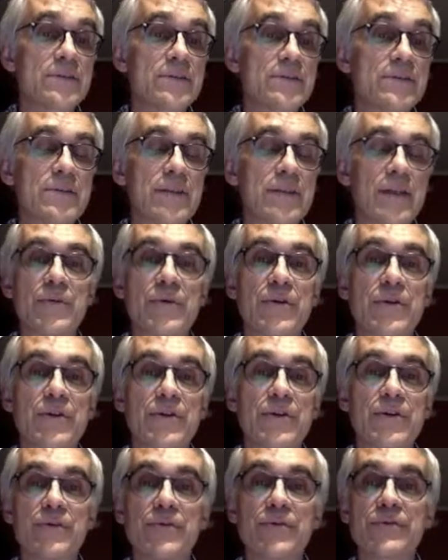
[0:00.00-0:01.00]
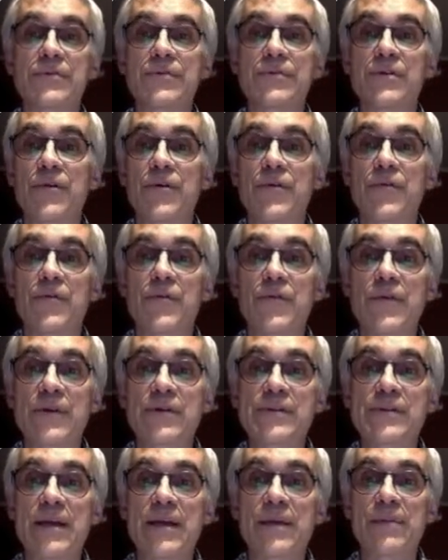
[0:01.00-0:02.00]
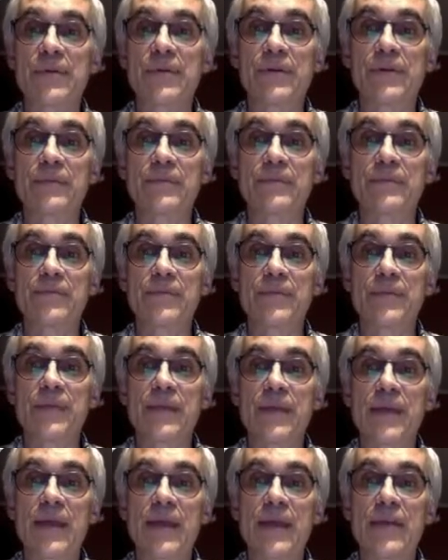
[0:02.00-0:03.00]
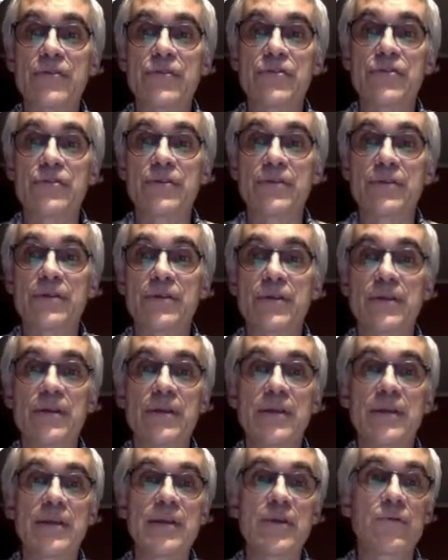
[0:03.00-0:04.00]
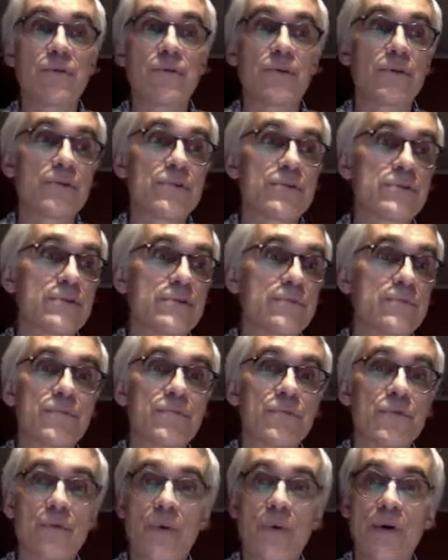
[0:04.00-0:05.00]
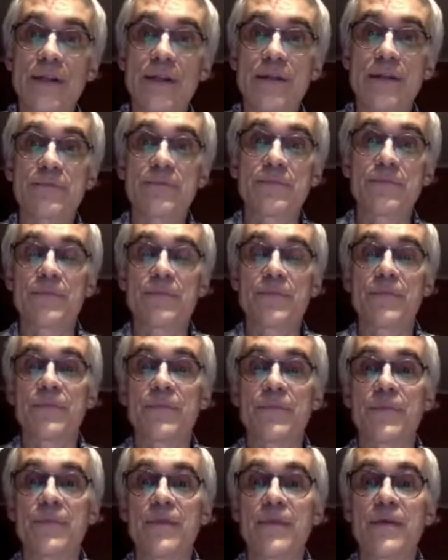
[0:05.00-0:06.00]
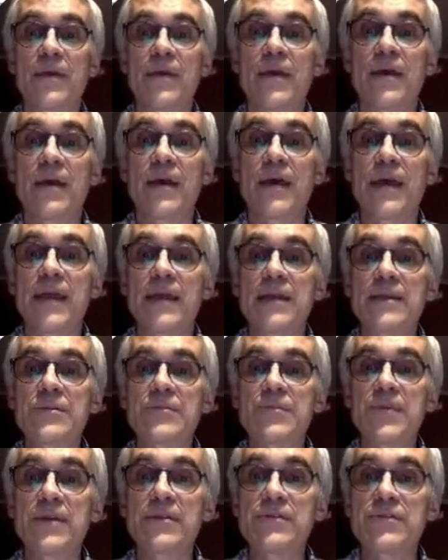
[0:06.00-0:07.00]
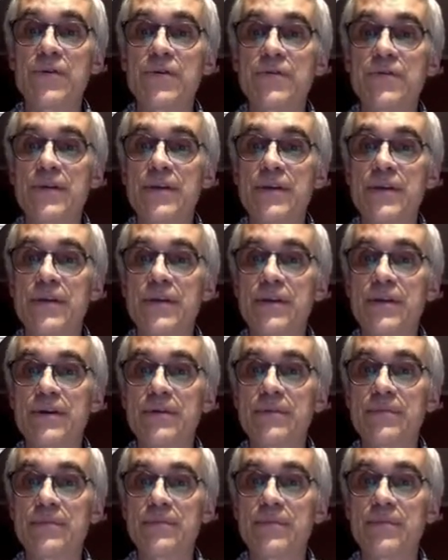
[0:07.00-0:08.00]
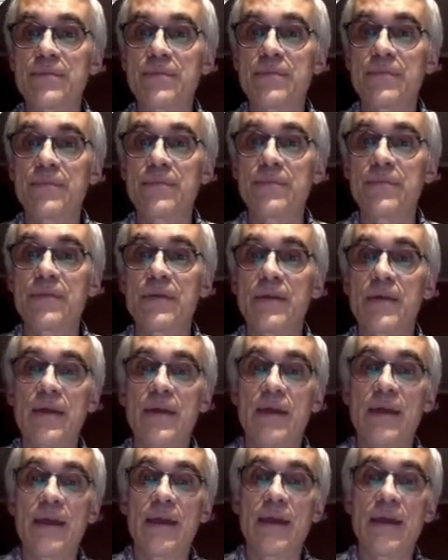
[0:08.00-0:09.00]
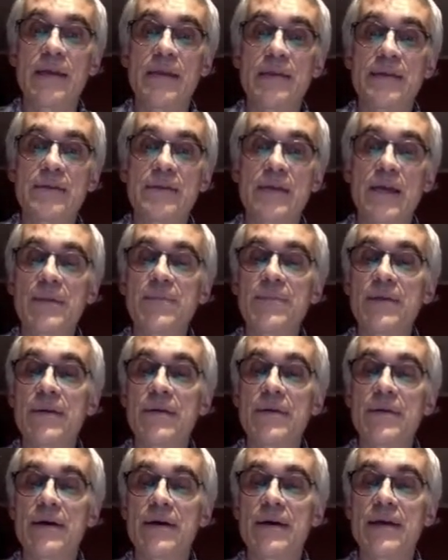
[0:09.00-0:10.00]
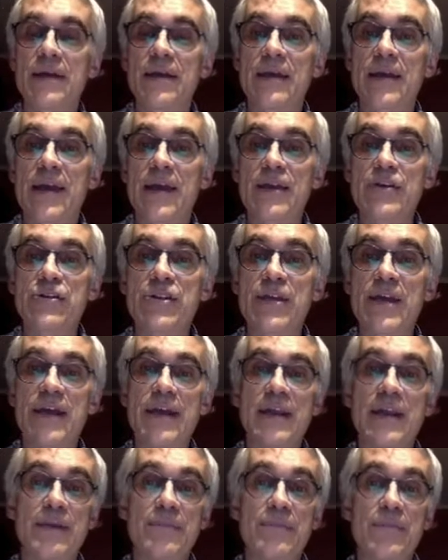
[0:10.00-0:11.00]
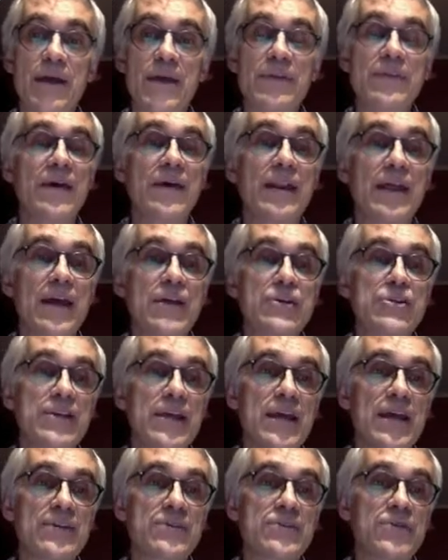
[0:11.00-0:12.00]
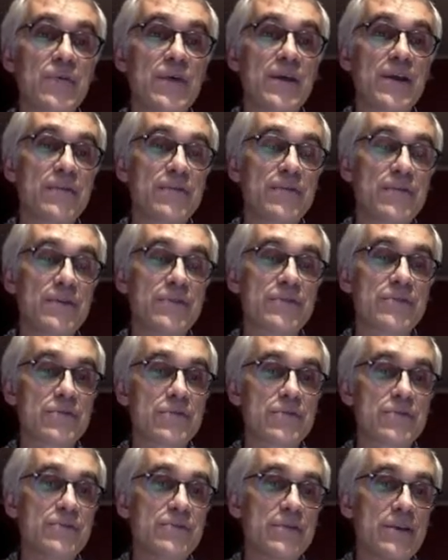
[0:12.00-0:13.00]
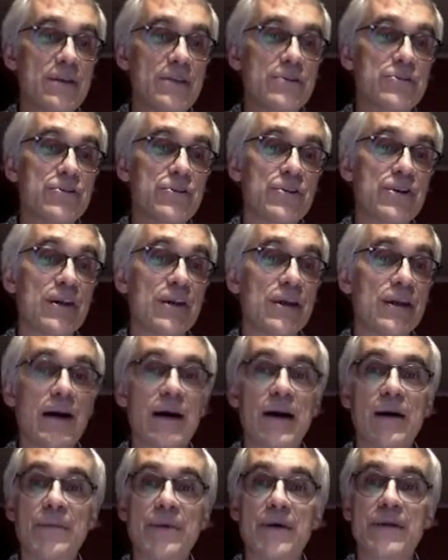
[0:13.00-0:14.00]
that I'm going to use. For example, h equals 20. And I can space over here and type a hashtag. In Python, hashtag is a way of inserting a comment.